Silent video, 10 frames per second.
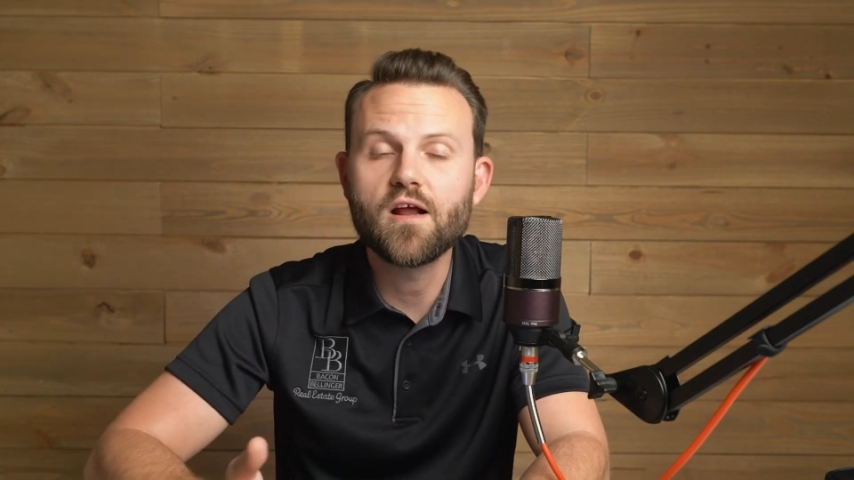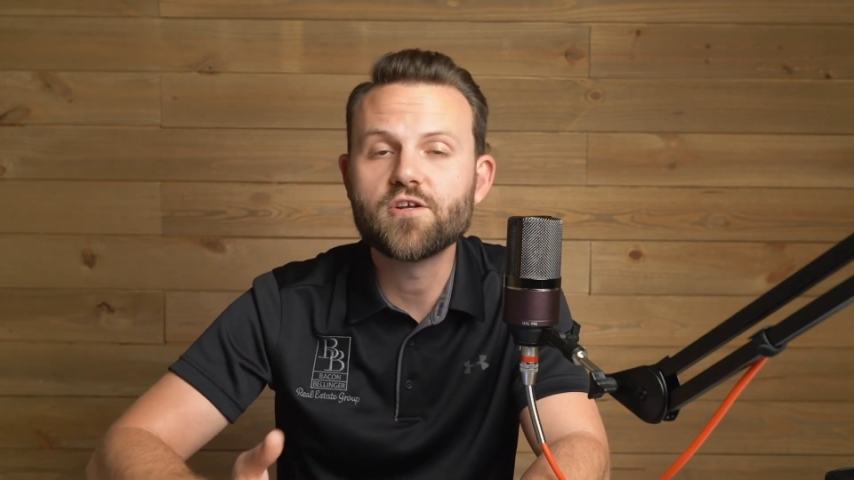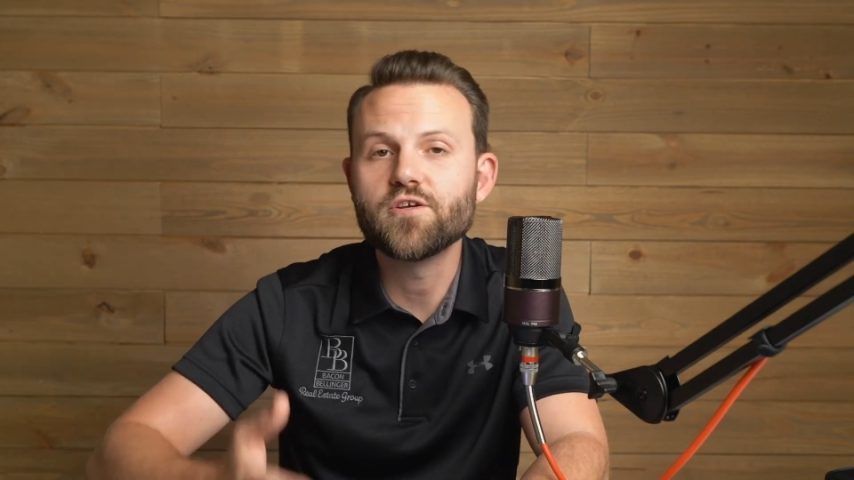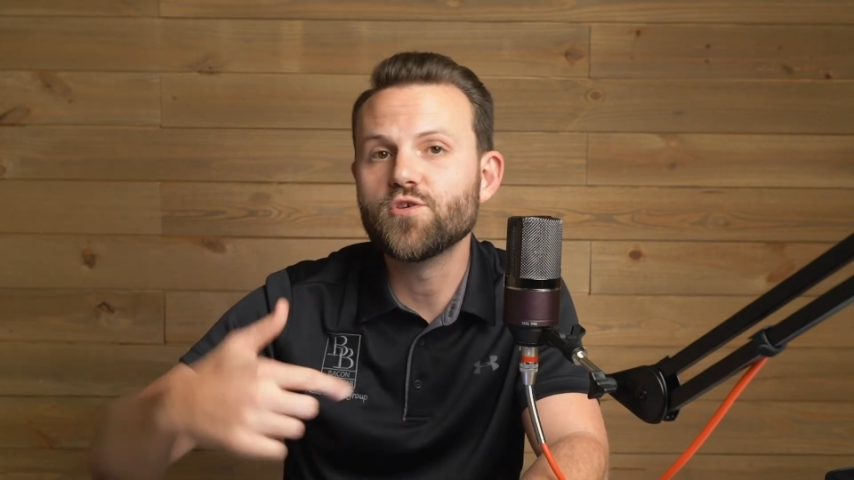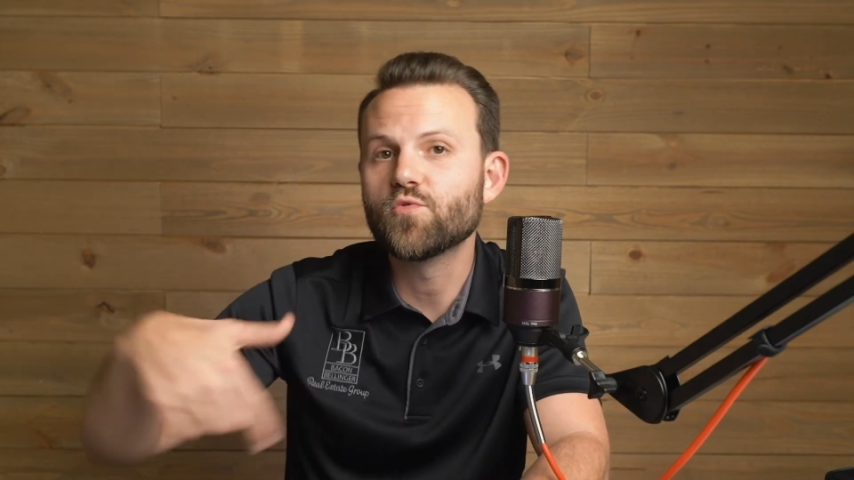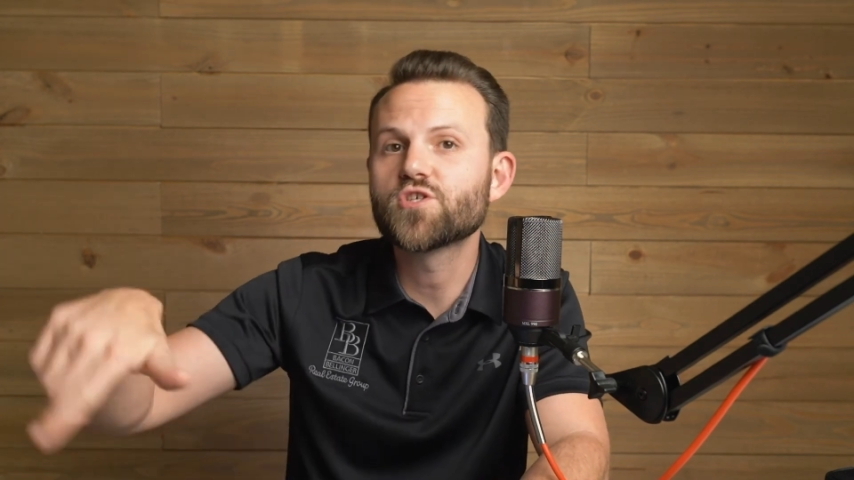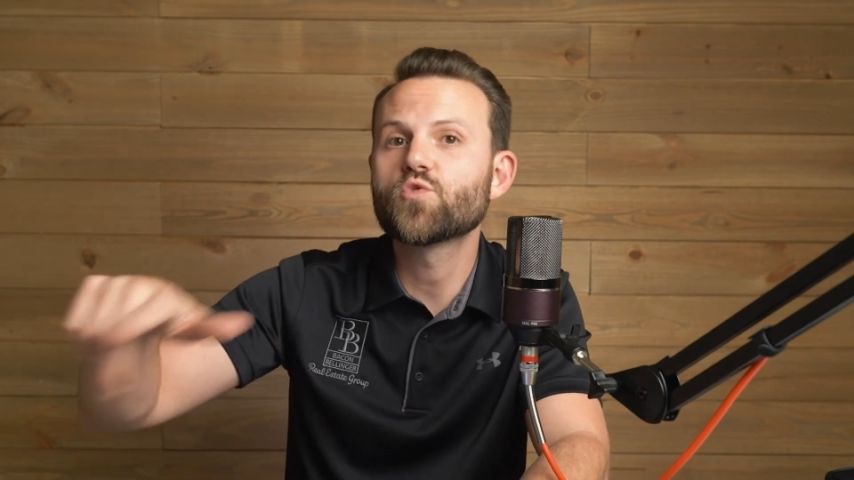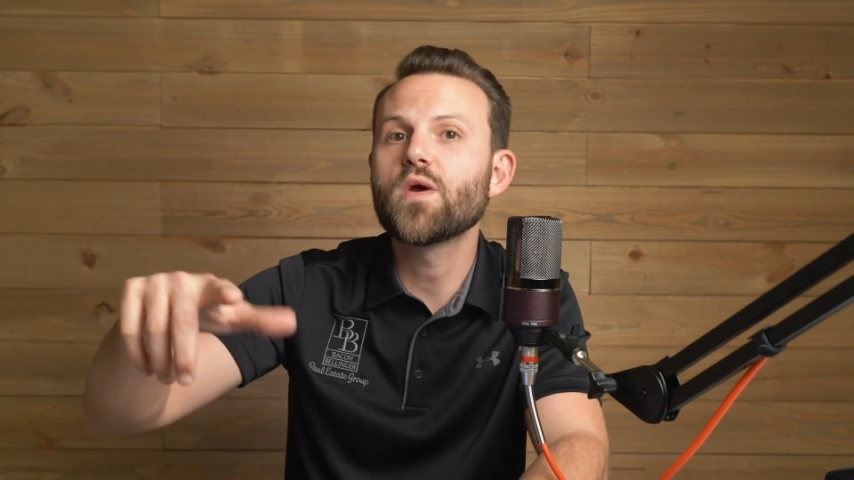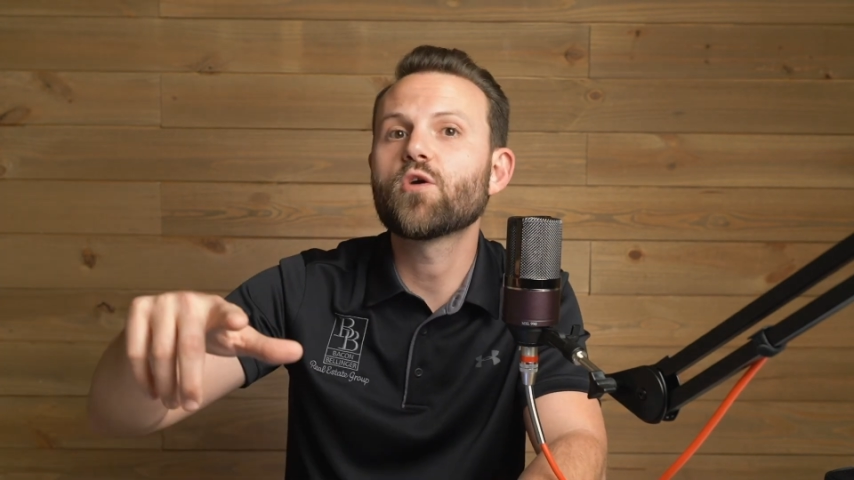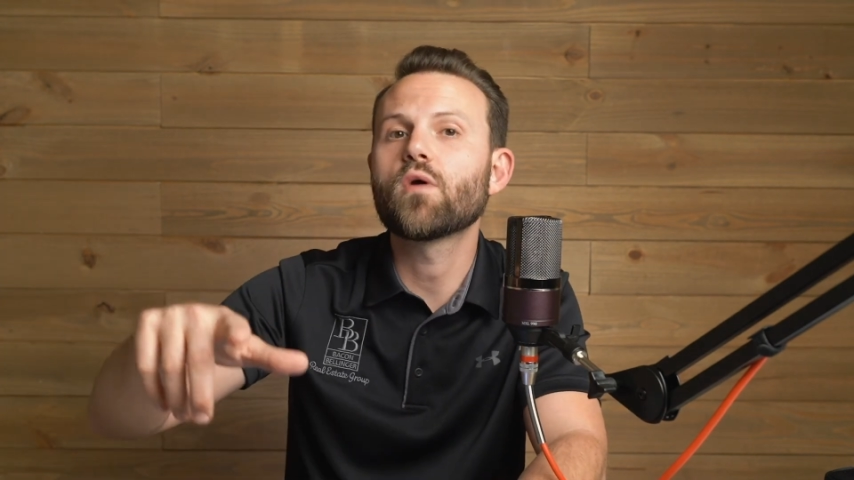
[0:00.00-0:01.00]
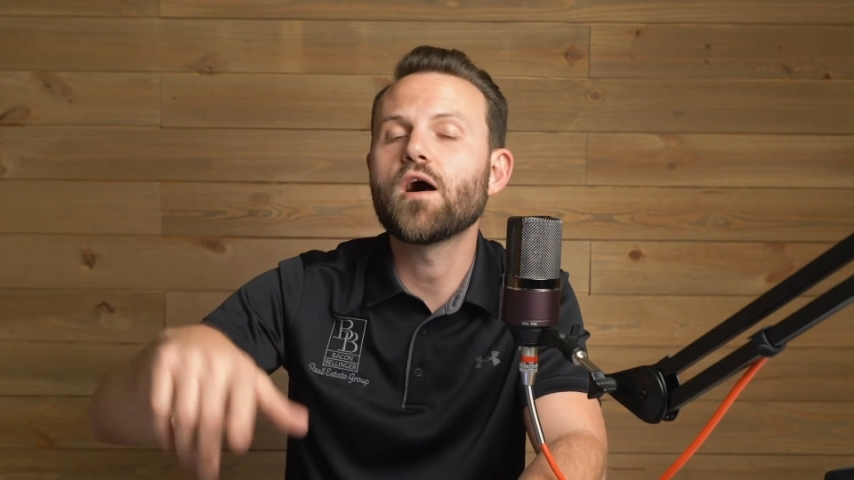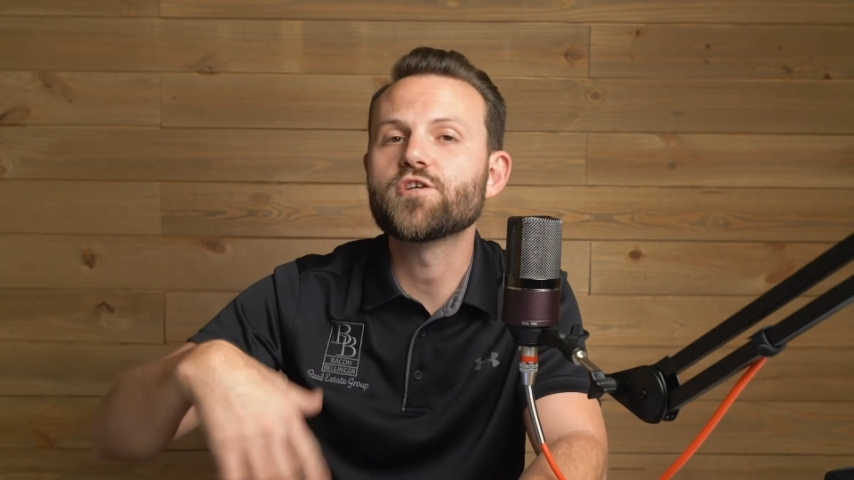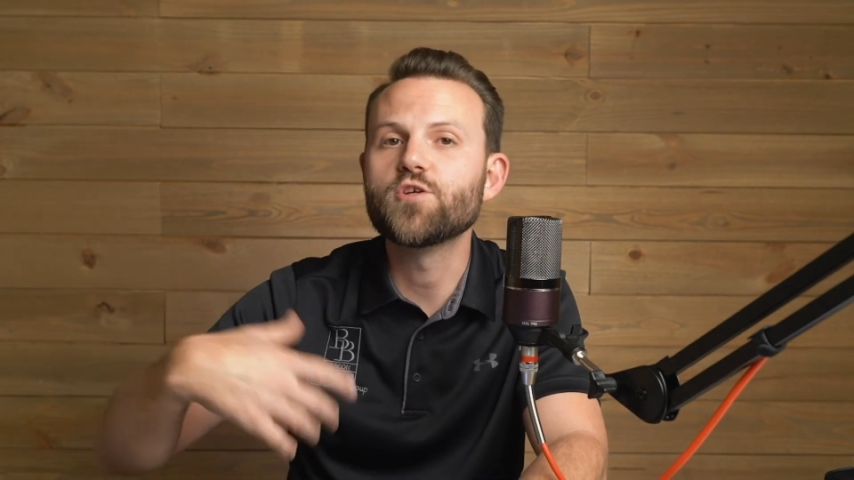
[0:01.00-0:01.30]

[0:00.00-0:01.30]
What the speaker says: entry? Do you want a swing garage?